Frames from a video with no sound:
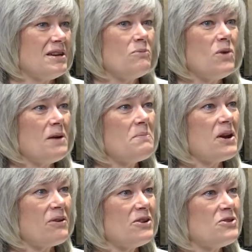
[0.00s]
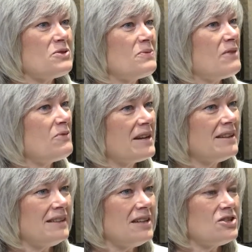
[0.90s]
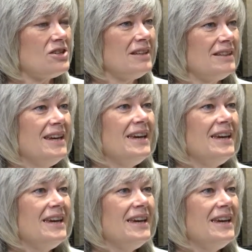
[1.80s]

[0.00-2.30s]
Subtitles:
and what barriers around regulation